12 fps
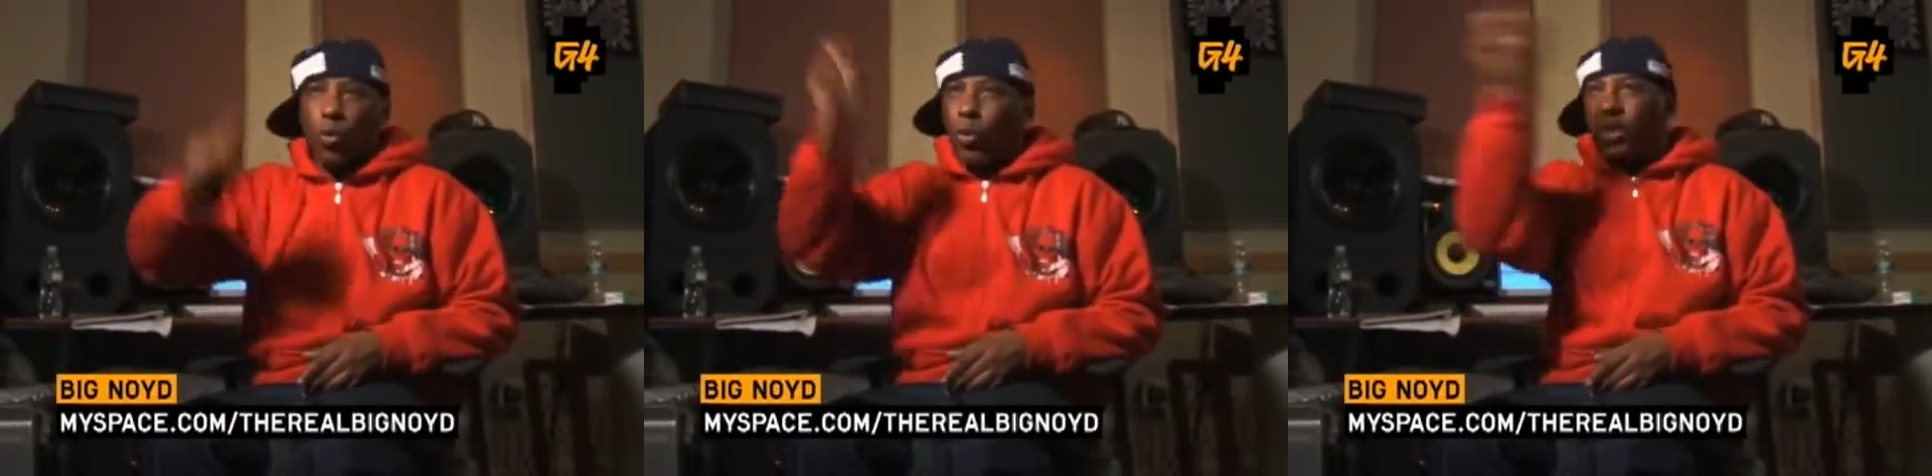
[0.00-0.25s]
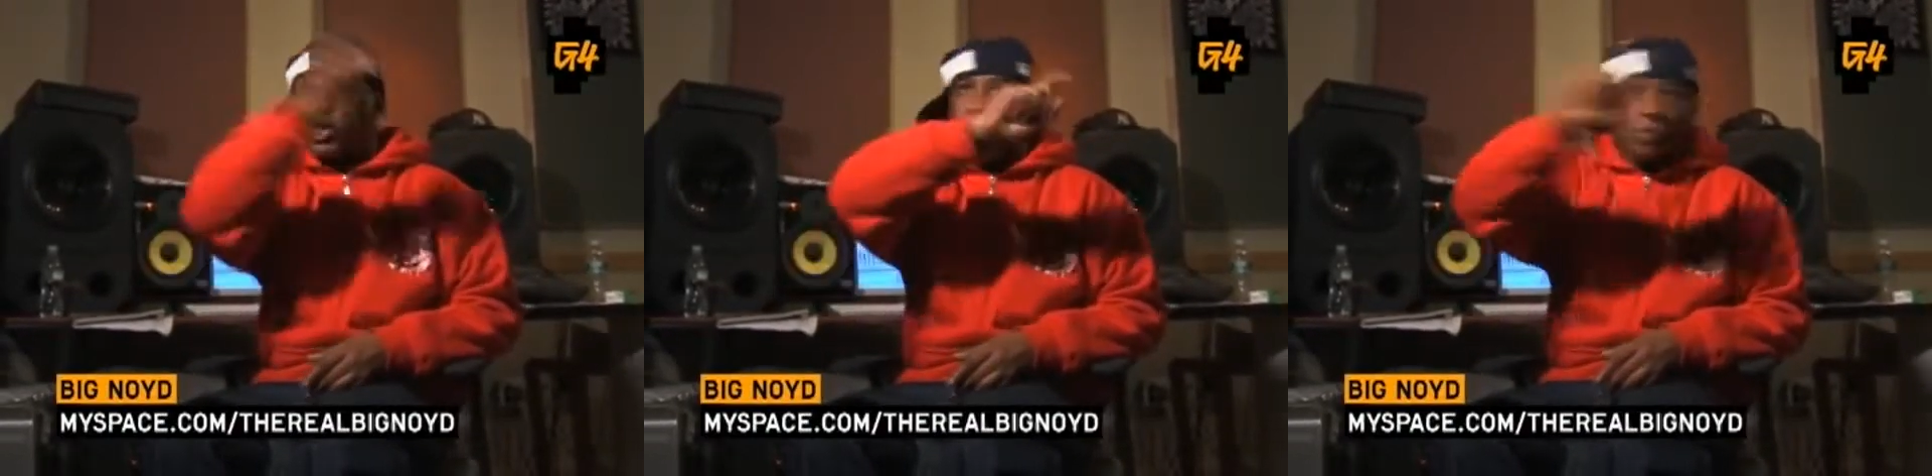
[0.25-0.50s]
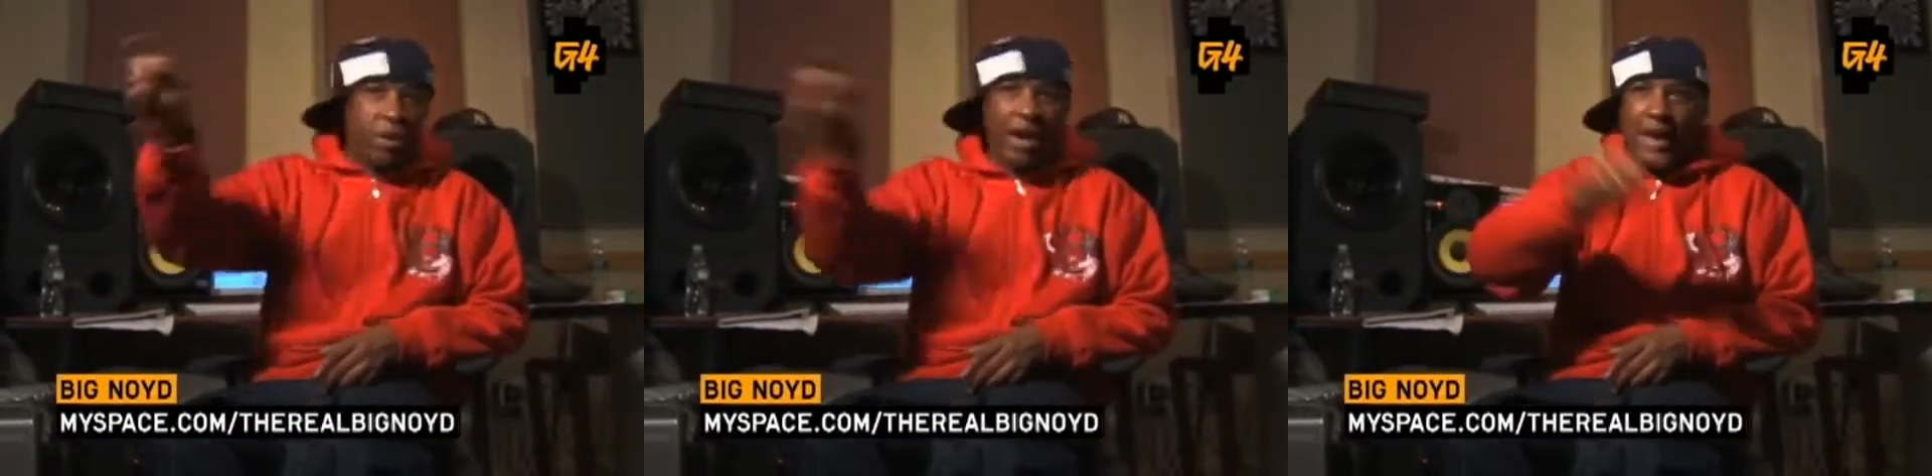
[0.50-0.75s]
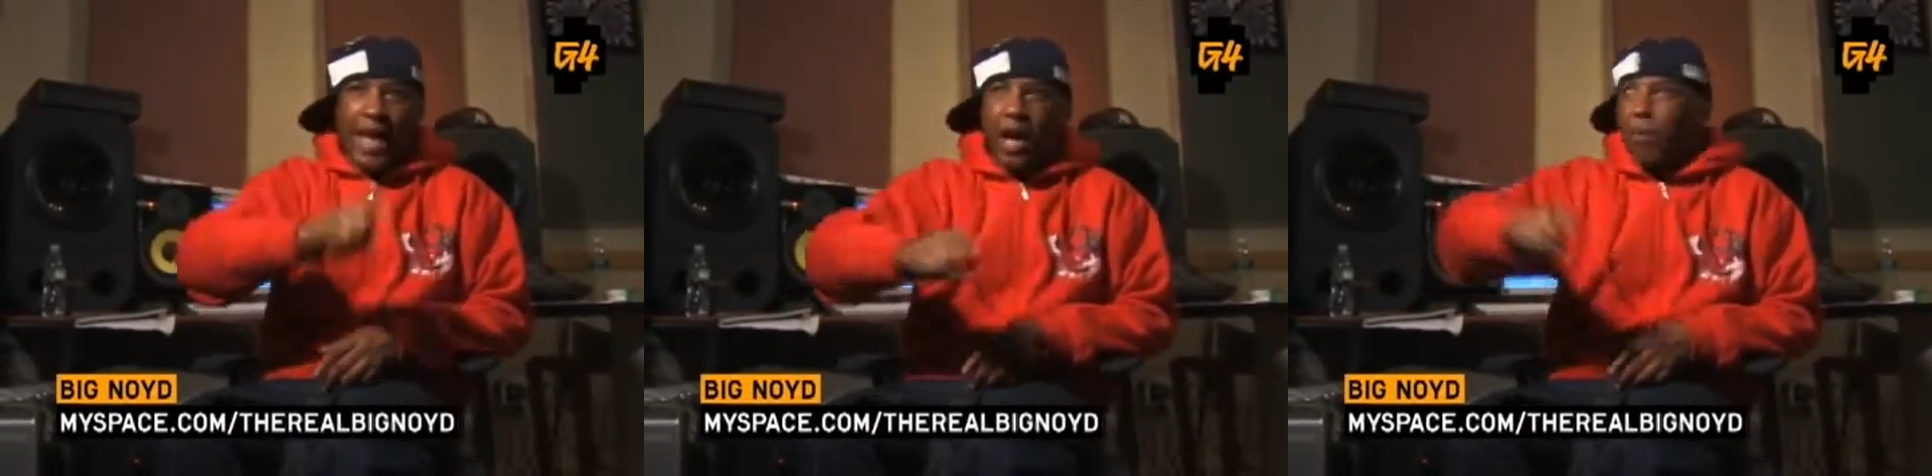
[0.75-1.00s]
you wanted to
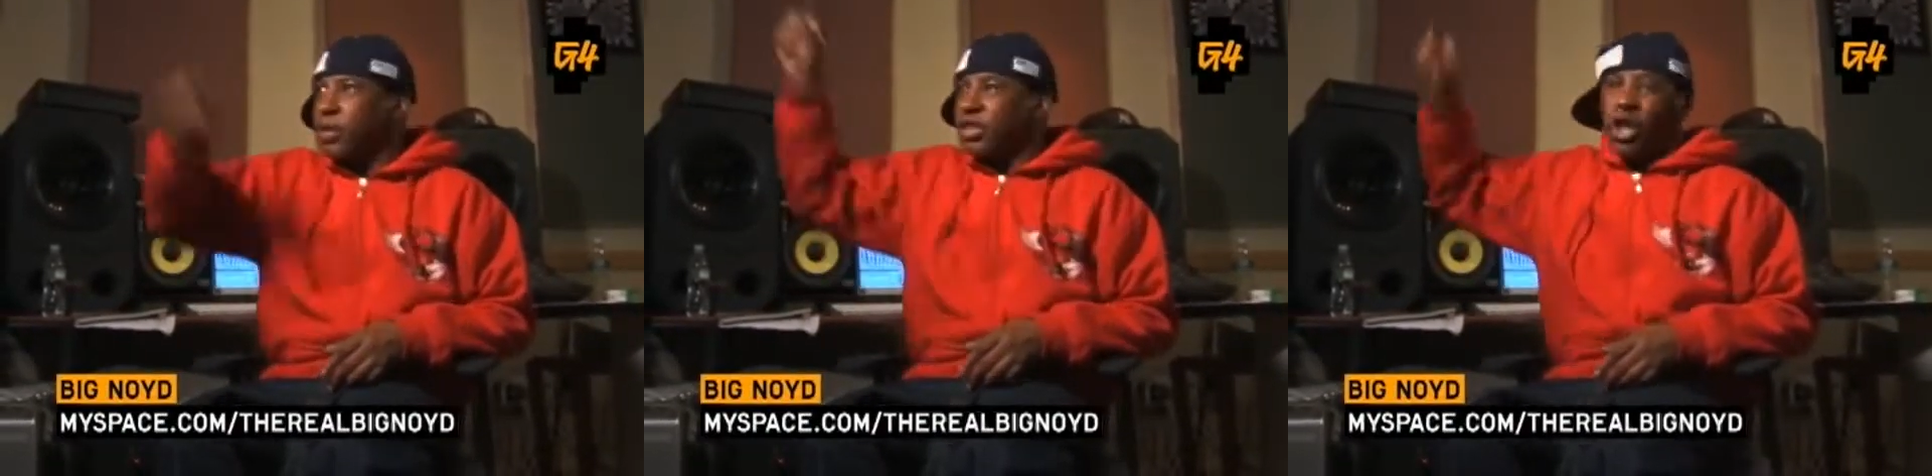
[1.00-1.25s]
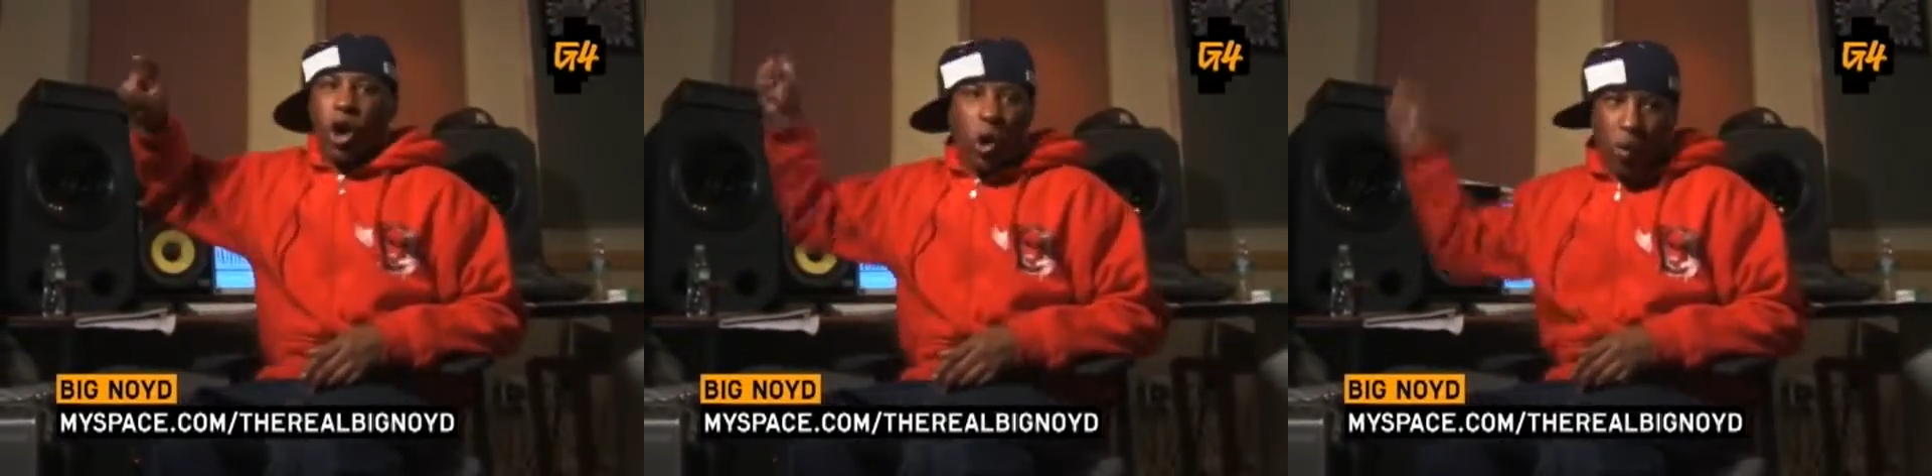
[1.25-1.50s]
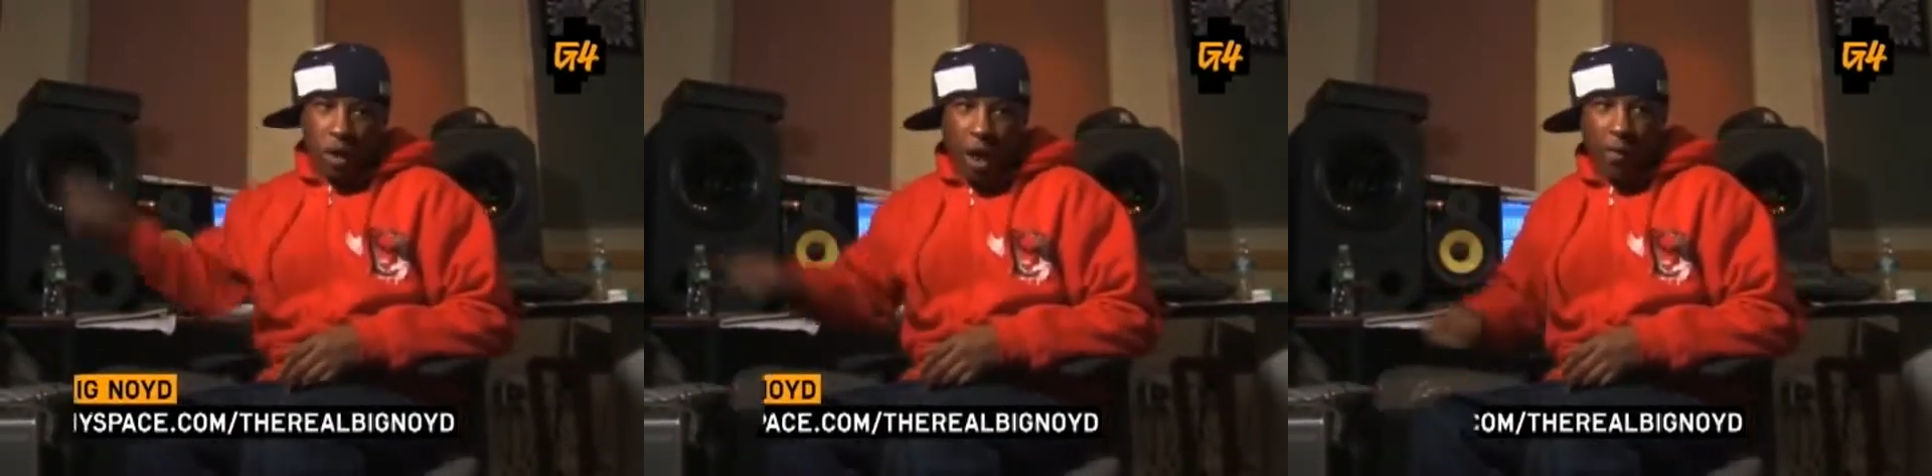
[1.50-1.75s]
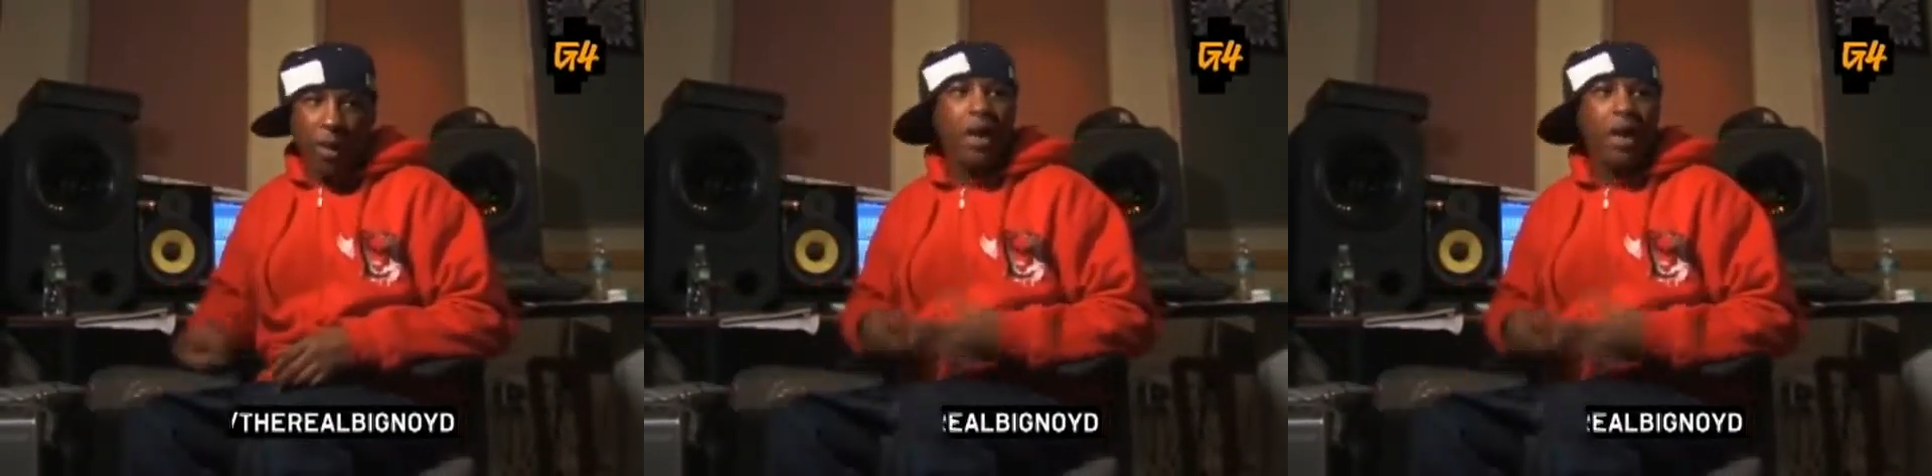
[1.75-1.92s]
spray it out and put your own up.